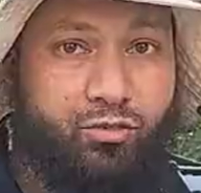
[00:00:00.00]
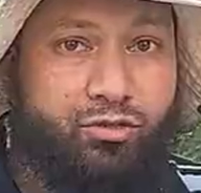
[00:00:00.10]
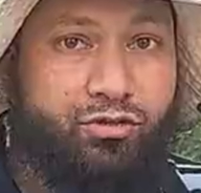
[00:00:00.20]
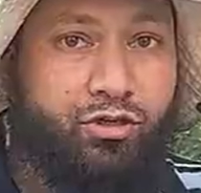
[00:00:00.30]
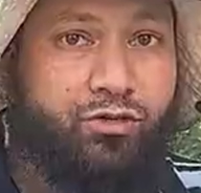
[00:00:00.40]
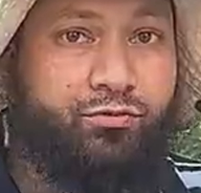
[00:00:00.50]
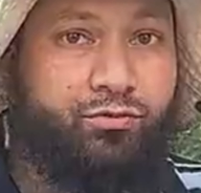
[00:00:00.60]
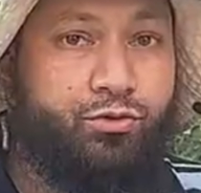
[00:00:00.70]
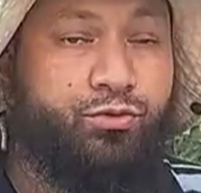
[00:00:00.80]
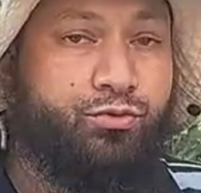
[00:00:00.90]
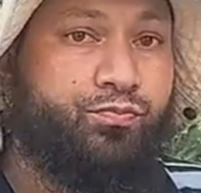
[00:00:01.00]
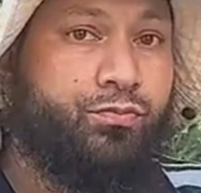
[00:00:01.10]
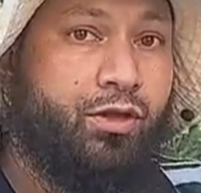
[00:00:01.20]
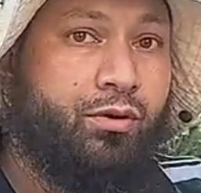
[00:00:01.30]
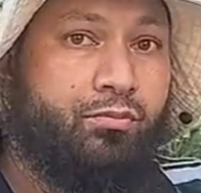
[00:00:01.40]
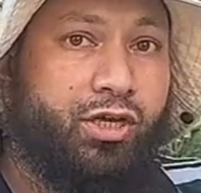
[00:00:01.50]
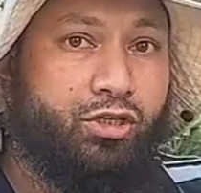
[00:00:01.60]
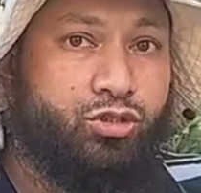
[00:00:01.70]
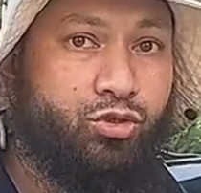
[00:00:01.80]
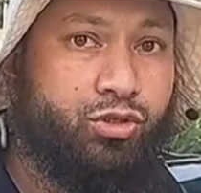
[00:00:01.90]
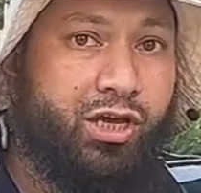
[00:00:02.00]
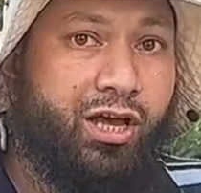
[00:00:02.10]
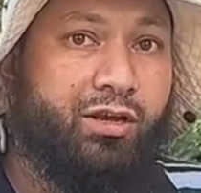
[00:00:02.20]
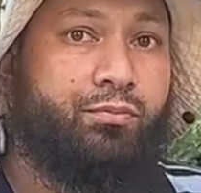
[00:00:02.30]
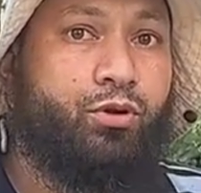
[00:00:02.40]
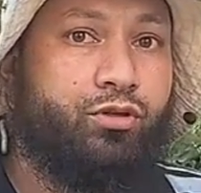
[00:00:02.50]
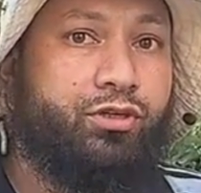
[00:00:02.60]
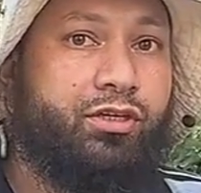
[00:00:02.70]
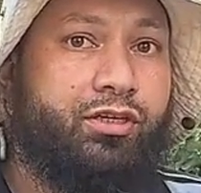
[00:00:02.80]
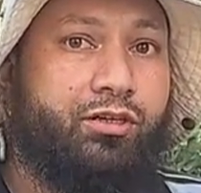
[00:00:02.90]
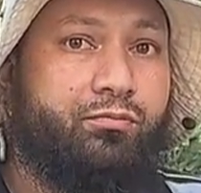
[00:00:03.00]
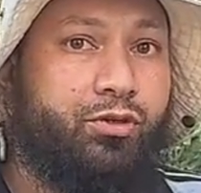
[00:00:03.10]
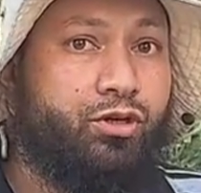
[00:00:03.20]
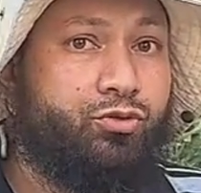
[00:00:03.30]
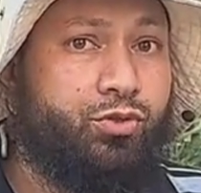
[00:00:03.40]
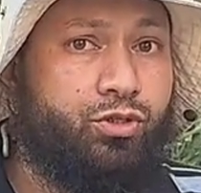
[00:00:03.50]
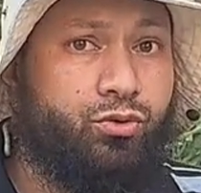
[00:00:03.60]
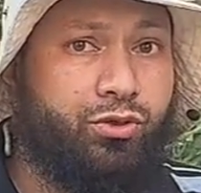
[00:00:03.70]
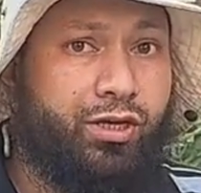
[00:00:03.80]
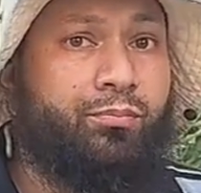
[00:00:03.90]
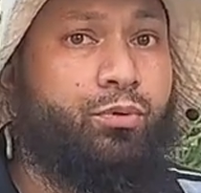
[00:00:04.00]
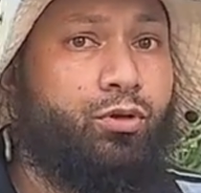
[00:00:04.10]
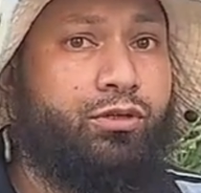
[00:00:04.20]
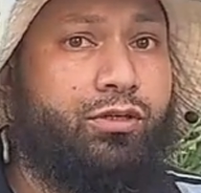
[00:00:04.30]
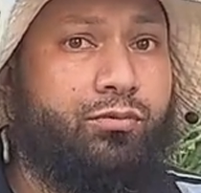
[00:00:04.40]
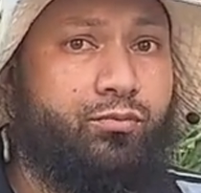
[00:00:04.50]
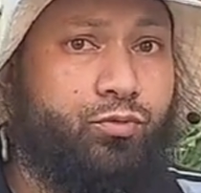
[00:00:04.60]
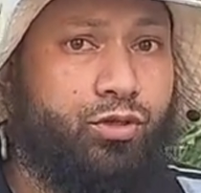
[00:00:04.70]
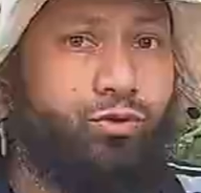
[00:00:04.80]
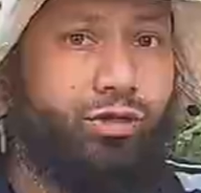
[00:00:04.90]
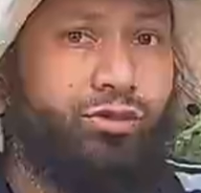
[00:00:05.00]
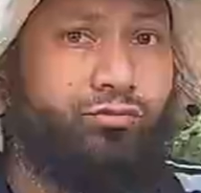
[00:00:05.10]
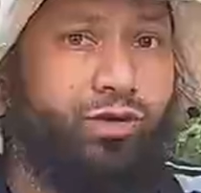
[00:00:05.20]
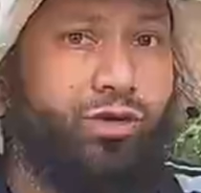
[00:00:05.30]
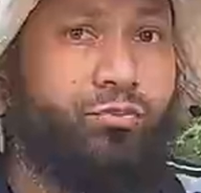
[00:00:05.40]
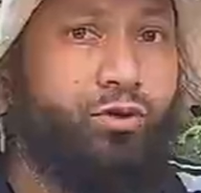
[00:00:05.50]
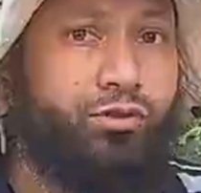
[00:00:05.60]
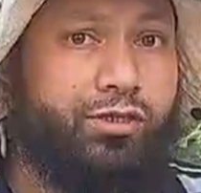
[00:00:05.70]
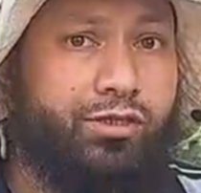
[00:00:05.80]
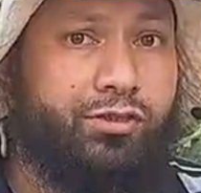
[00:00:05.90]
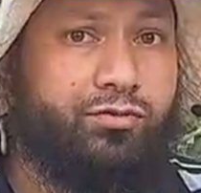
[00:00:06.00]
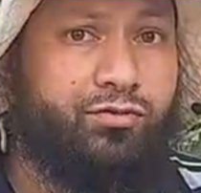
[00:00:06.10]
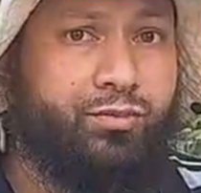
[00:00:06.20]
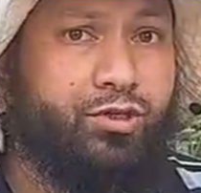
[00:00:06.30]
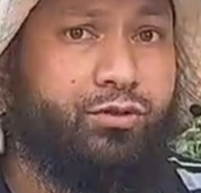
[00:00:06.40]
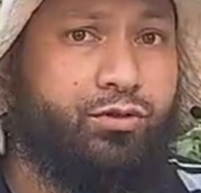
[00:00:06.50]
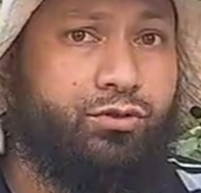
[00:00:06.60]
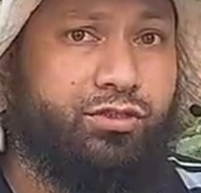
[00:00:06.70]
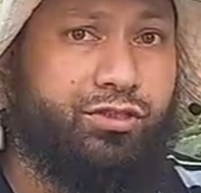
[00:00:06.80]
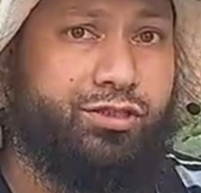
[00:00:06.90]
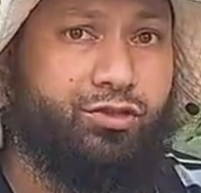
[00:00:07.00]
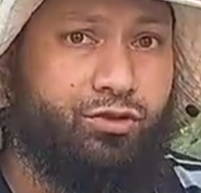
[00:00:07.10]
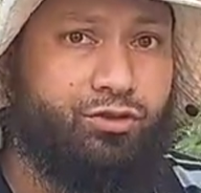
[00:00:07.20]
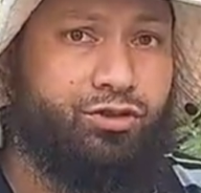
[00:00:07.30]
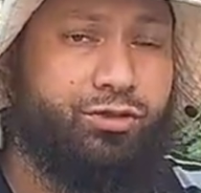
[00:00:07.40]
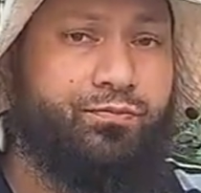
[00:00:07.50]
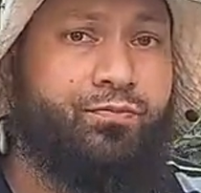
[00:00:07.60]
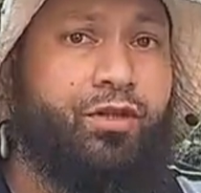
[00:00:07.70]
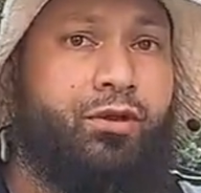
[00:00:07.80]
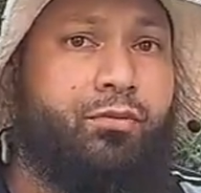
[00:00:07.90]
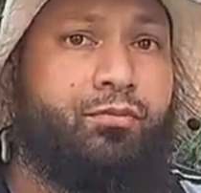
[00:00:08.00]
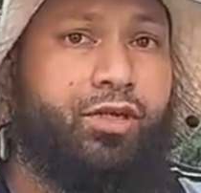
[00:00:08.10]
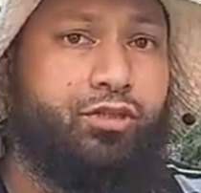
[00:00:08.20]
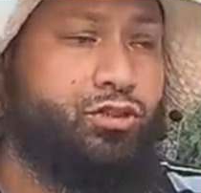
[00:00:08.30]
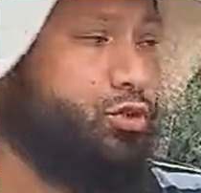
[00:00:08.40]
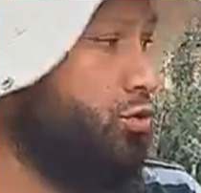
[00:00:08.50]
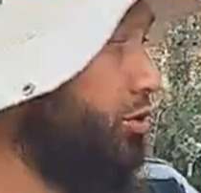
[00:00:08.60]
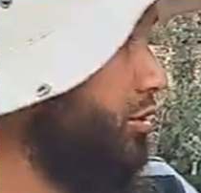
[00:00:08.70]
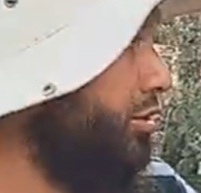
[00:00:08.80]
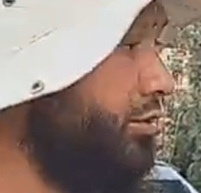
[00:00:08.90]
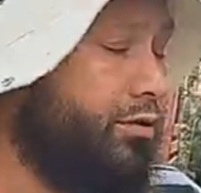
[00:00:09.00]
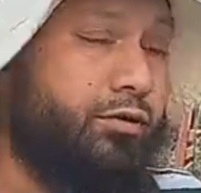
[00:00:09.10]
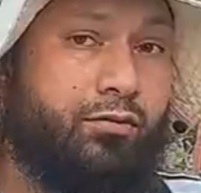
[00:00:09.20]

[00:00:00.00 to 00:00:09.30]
the ones that are going to fruit. Make sure you're hand pollinating, because we don't get pollen, we don't get the right pollinators for bottle gourds in this country. Make sure that you're